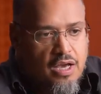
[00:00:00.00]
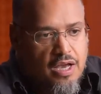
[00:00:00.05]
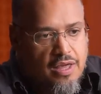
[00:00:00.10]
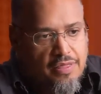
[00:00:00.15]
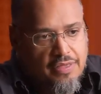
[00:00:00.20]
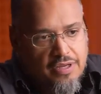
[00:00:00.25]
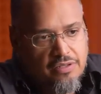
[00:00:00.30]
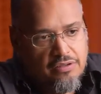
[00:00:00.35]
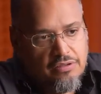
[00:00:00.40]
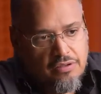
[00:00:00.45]

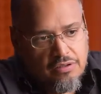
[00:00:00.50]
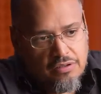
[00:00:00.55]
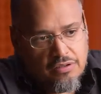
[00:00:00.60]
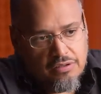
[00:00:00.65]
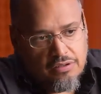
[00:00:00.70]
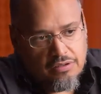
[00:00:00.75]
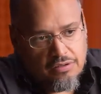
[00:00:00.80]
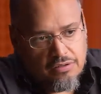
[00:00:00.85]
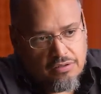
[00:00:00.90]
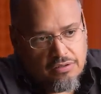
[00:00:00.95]
and then
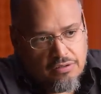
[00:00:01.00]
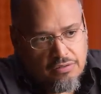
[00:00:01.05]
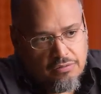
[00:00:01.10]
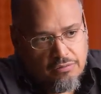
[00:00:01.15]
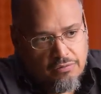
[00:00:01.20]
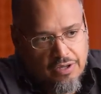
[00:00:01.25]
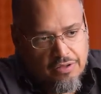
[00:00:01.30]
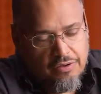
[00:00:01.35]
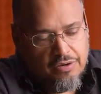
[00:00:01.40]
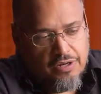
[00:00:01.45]
learn
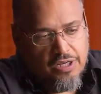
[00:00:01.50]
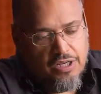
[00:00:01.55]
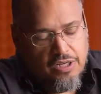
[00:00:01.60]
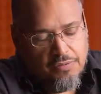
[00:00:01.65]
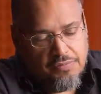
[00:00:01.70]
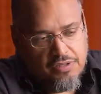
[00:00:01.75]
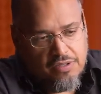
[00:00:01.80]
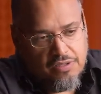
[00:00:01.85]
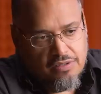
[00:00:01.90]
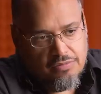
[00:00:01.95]
whether it
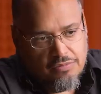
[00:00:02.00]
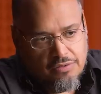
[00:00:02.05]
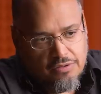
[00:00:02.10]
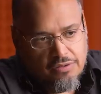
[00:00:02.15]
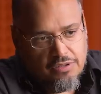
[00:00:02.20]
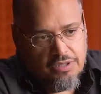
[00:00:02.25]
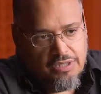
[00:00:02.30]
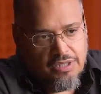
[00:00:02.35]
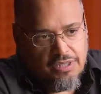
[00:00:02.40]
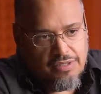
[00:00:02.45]
helps them
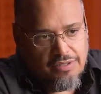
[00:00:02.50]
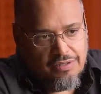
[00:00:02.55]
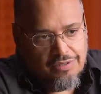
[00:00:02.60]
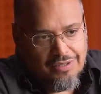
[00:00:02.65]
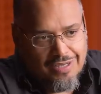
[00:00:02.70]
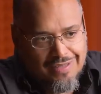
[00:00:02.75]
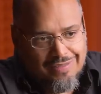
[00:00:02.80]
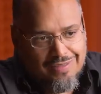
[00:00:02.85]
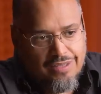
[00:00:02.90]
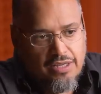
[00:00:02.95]
or doesn't,
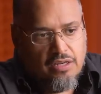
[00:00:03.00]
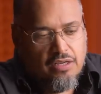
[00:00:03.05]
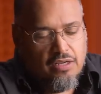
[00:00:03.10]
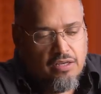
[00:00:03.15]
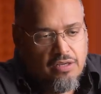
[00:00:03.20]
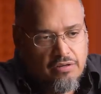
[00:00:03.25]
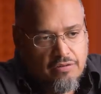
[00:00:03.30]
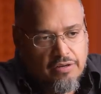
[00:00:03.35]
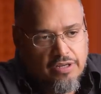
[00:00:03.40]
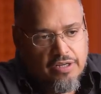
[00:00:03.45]
and then
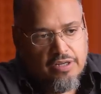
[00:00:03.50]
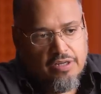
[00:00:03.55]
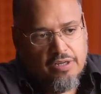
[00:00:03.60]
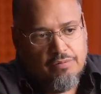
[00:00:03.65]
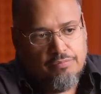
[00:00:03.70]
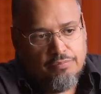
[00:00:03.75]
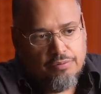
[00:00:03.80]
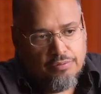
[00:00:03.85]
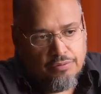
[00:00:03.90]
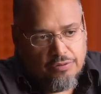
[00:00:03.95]
iterate it,
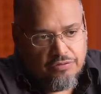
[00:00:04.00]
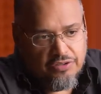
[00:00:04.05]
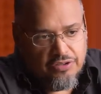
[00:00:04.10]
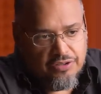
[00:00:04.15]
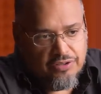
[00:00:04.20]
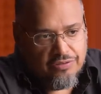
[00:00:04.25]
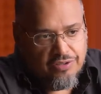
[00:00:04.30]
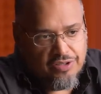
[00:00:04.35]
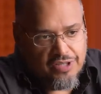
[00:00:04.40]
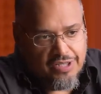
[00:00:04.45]
improve it
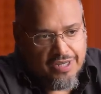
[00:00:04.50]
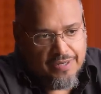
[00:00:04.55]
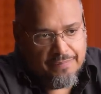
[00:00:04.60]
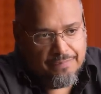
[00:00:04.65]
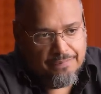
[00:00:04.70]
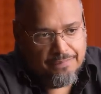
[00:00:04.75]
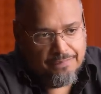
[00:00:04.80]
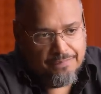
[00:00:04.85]
over time.